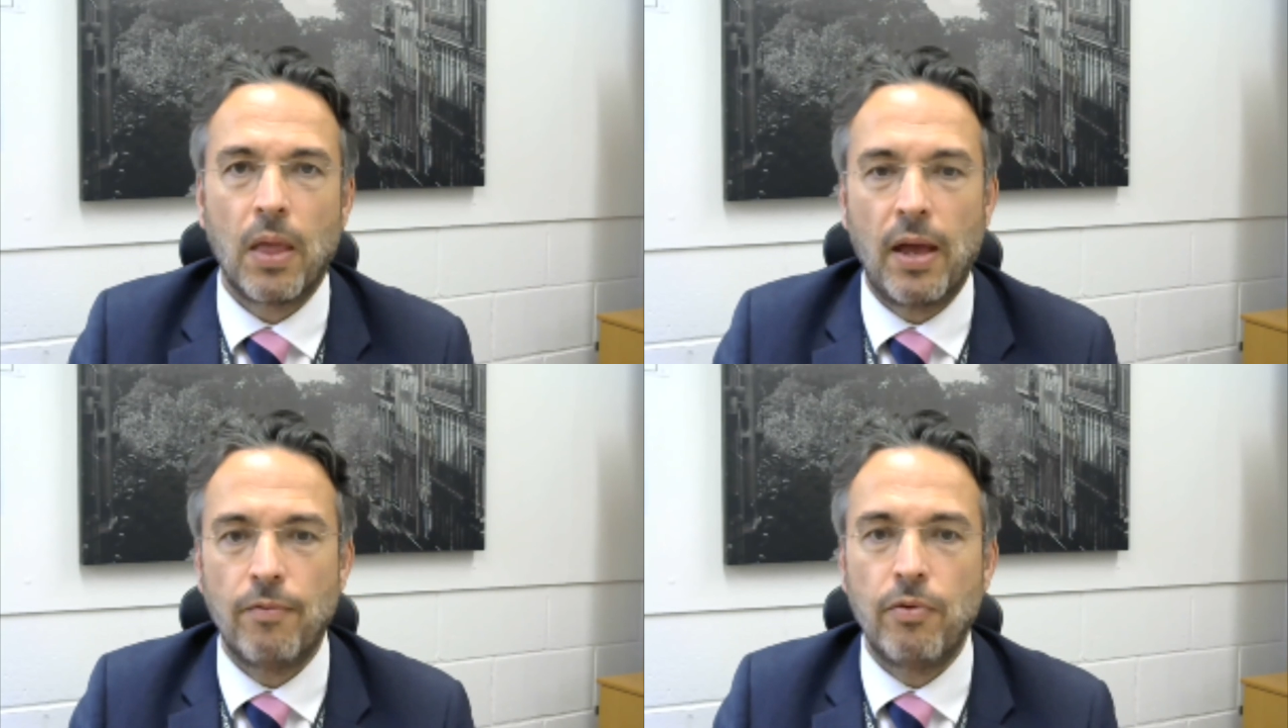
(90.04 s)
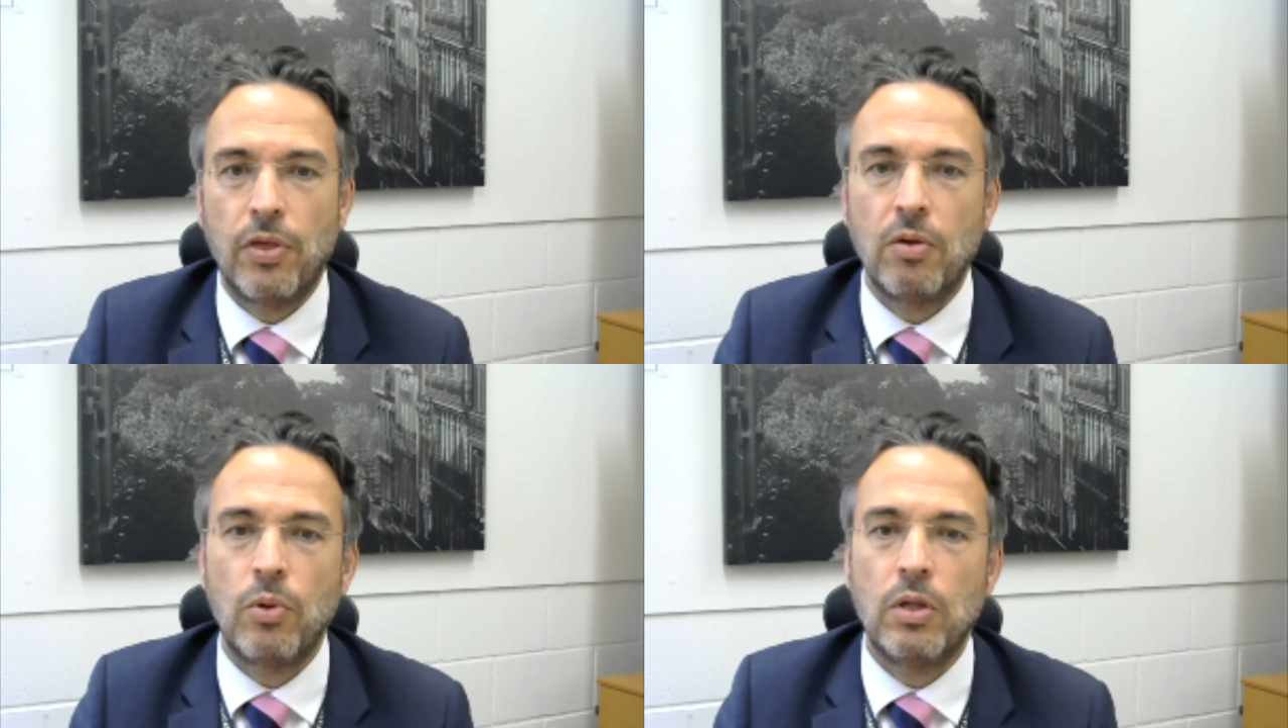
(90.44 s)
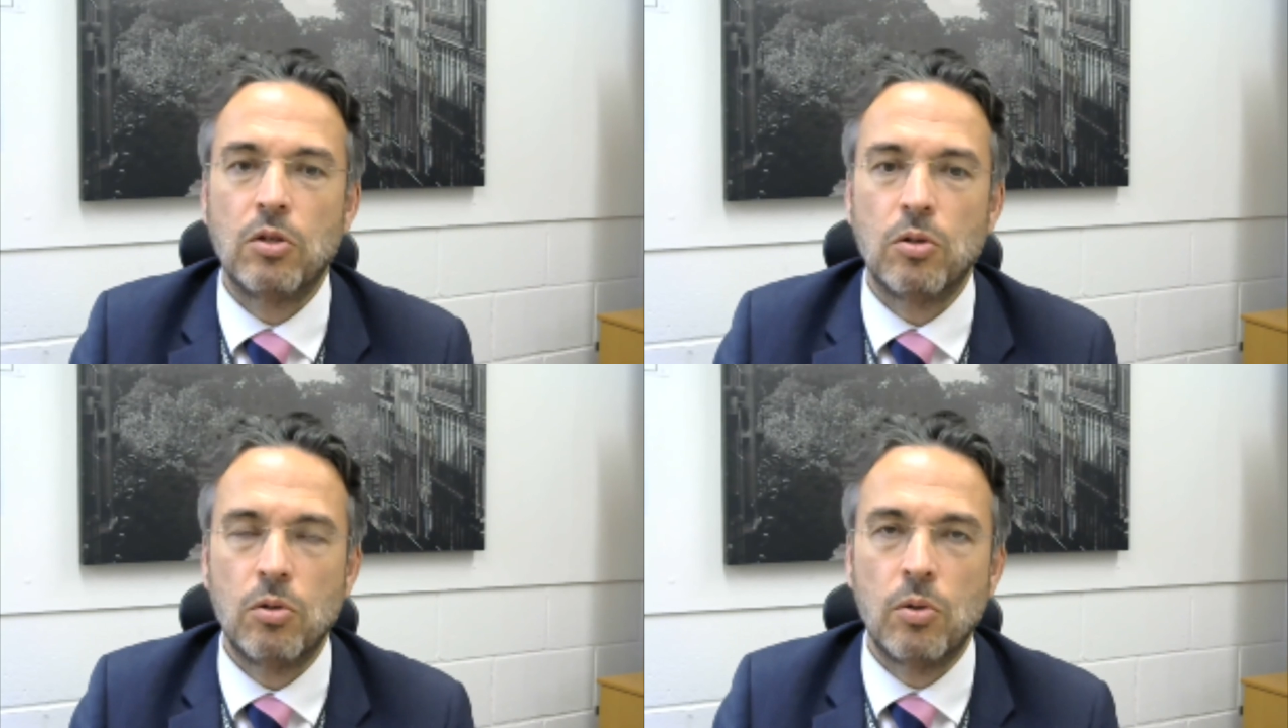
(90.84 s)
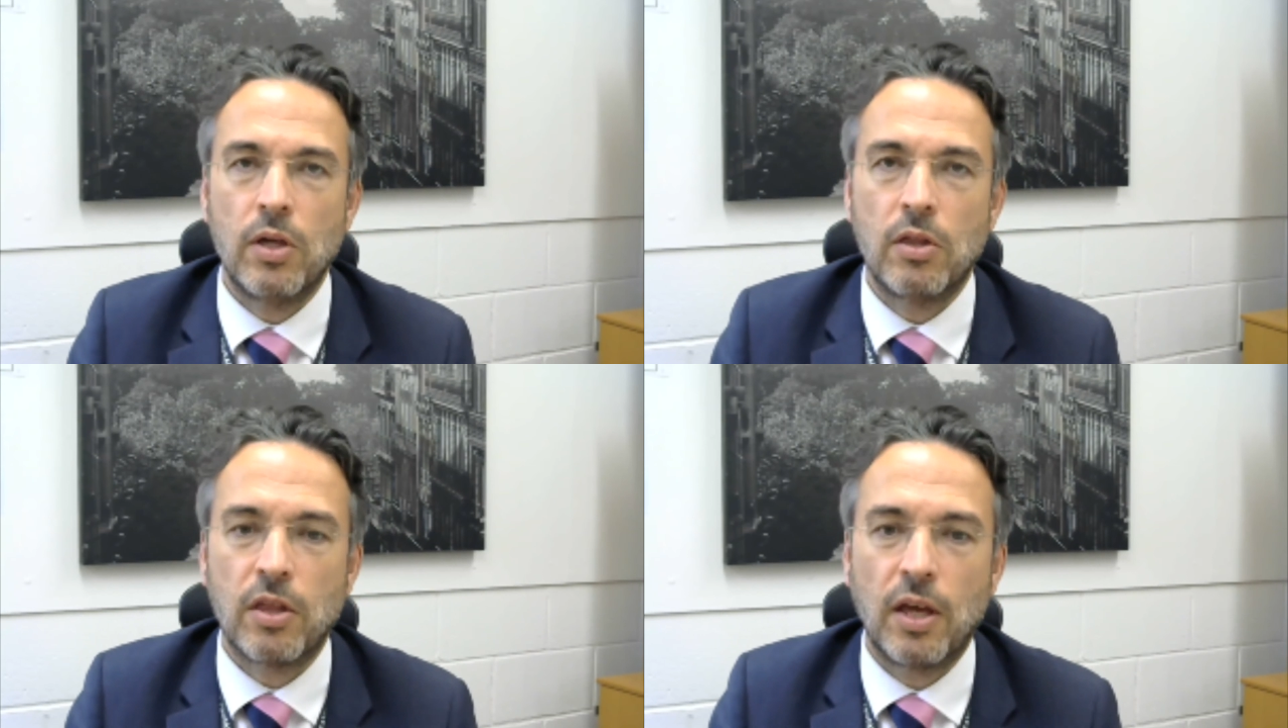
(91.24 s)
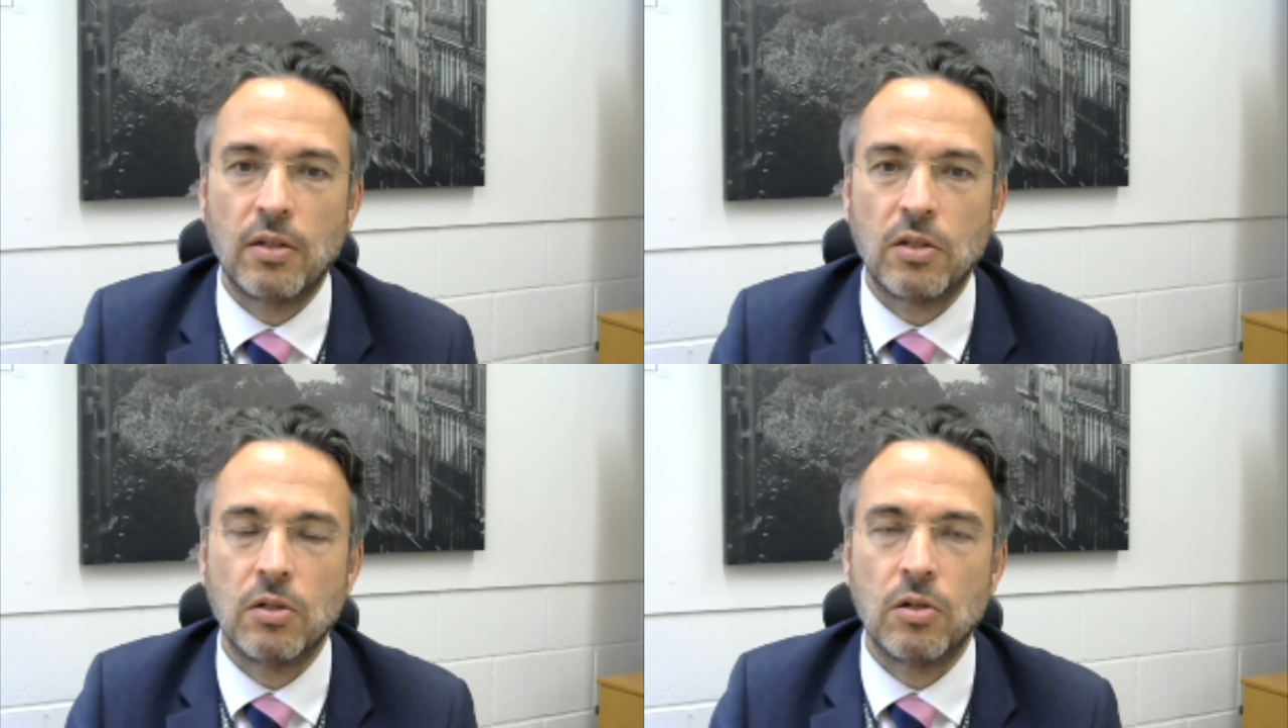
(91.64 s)
Everything we do is
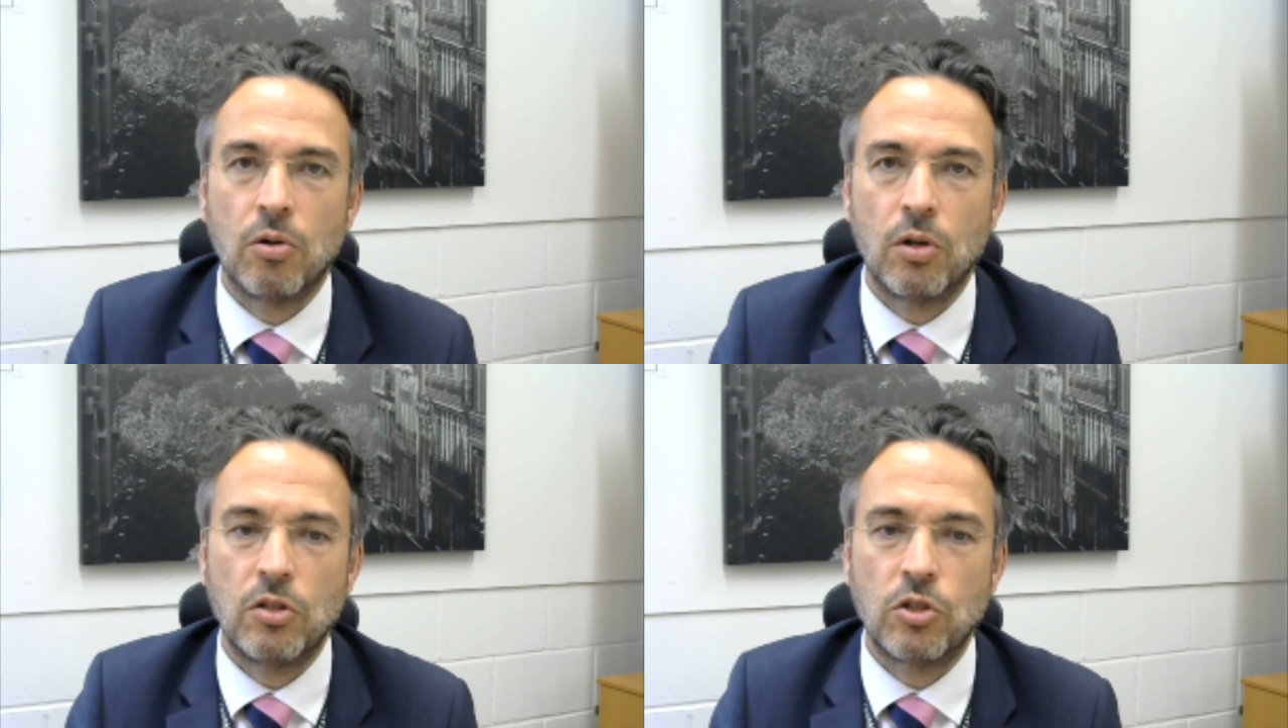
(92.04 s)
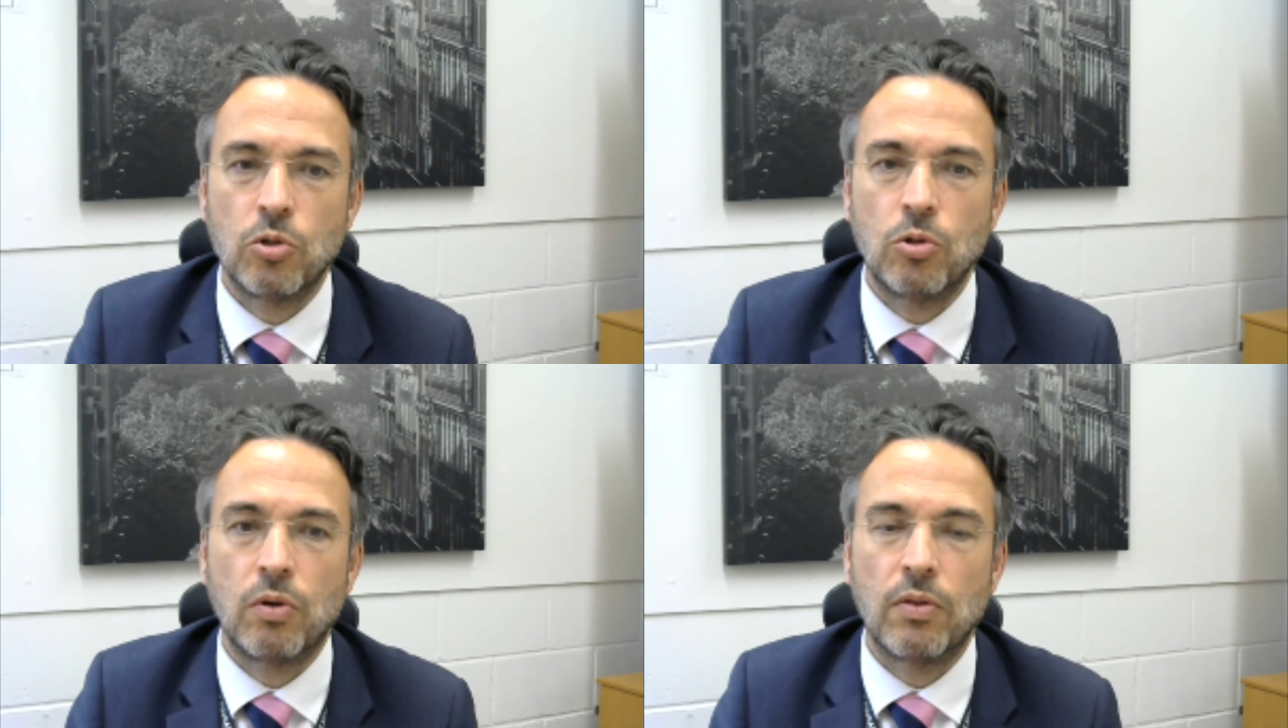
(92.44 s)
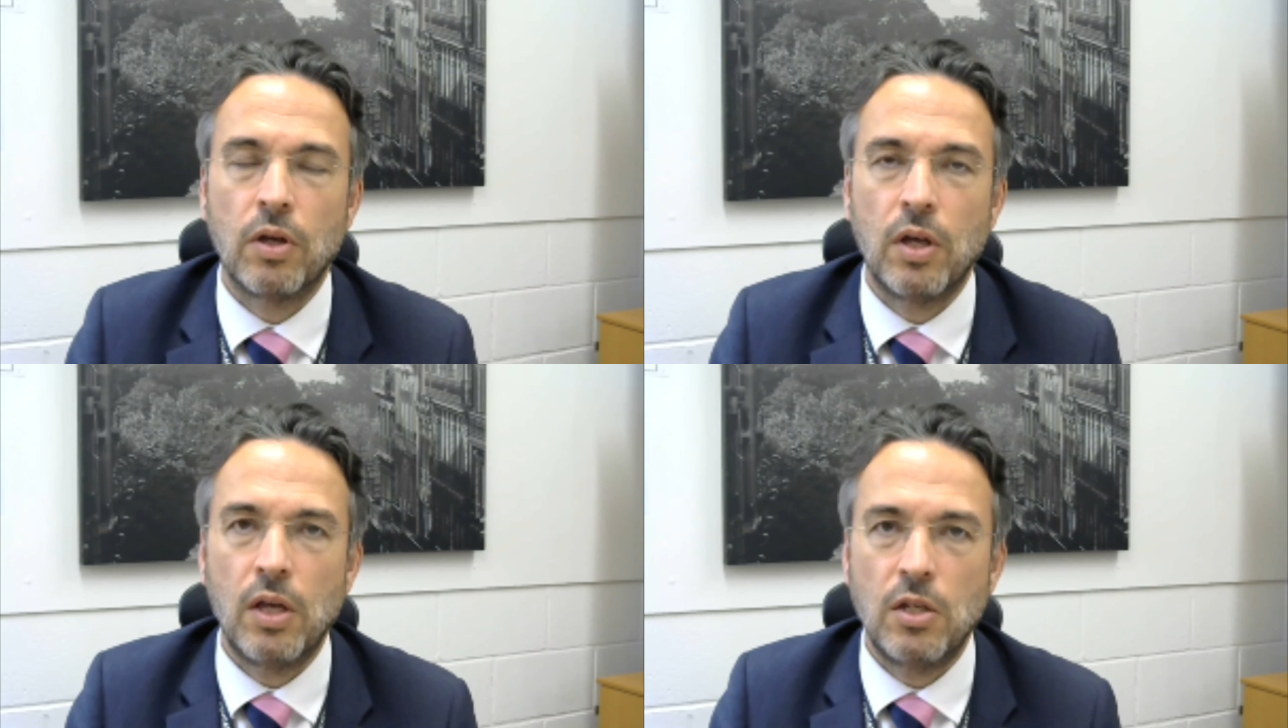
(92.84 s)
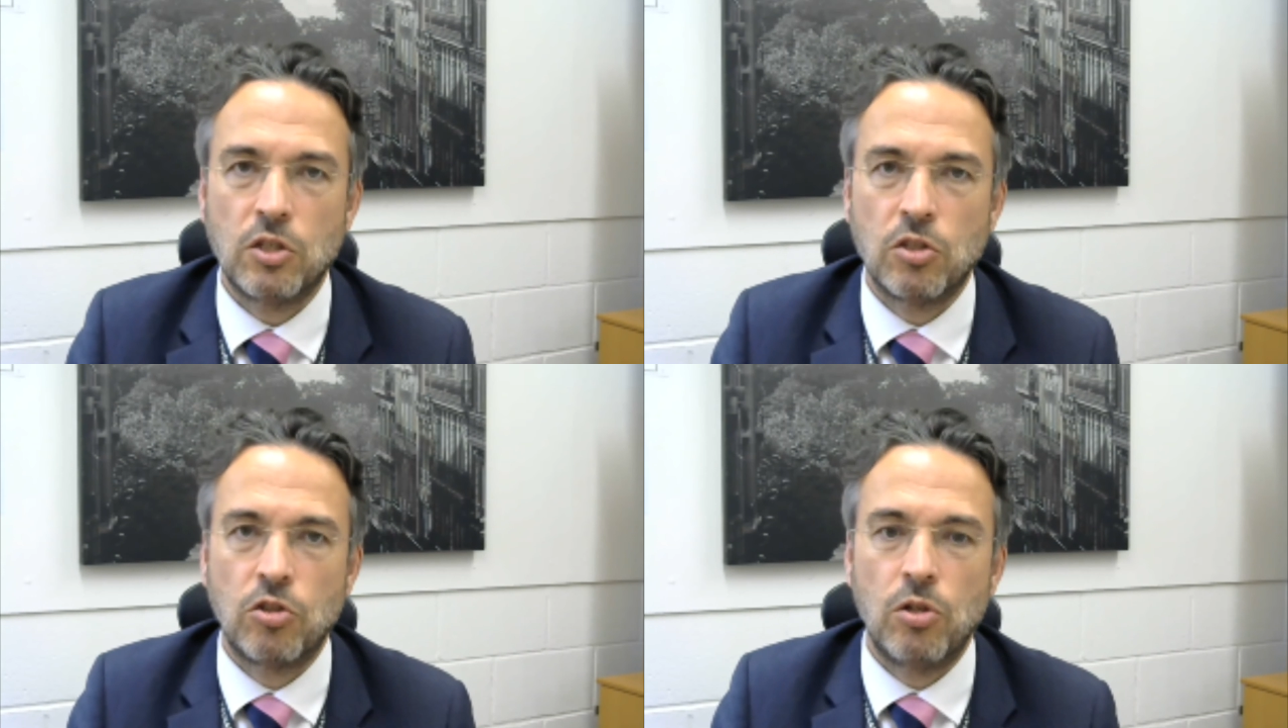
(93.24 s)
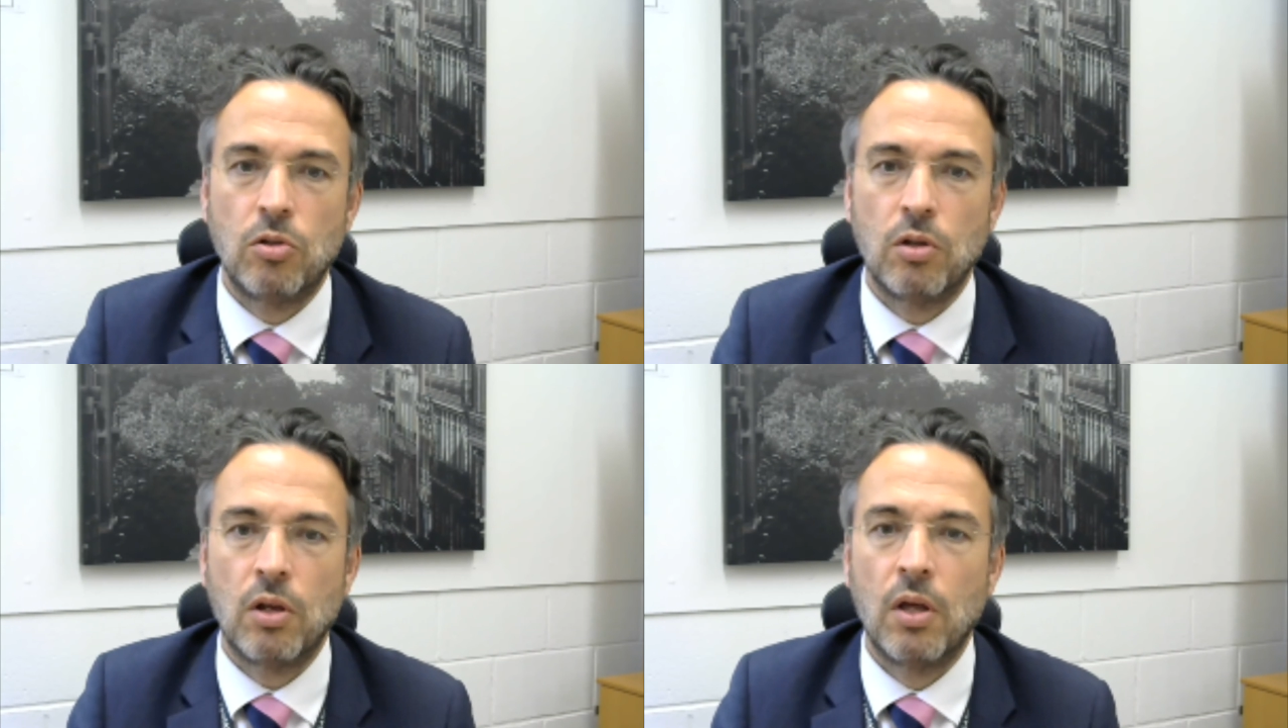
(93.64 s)
centered on ensuring that each
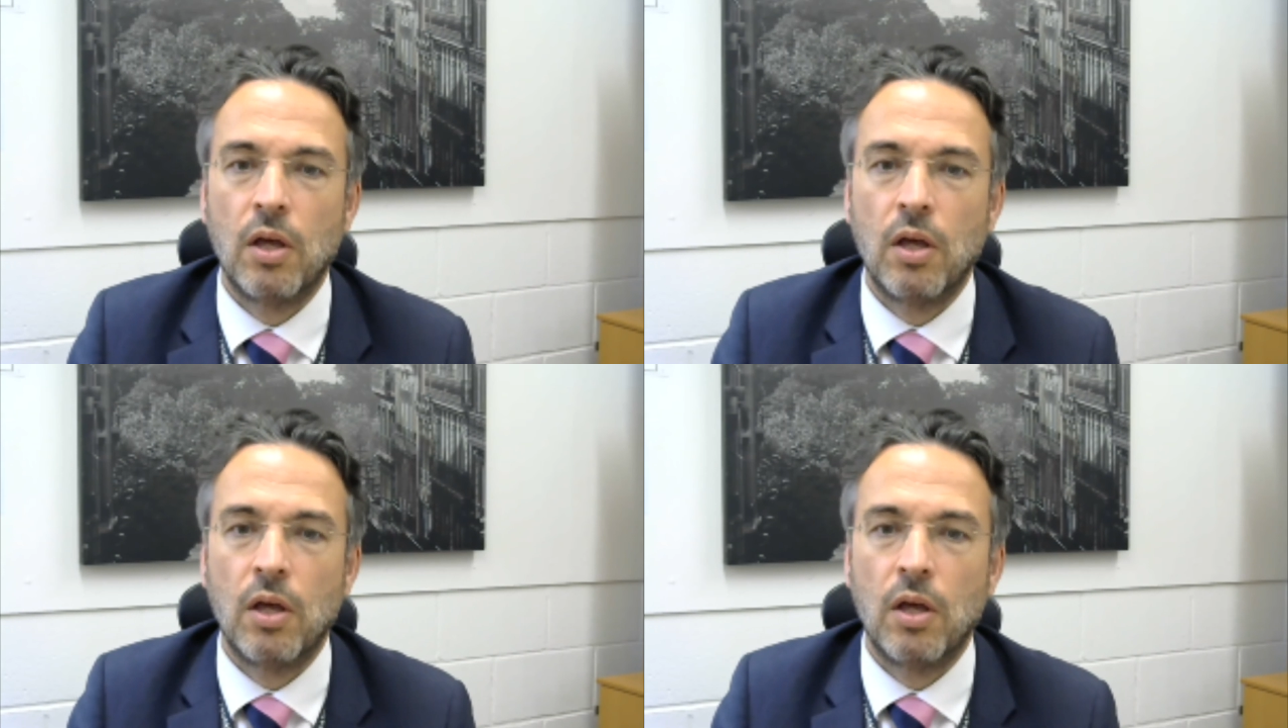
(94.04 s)
student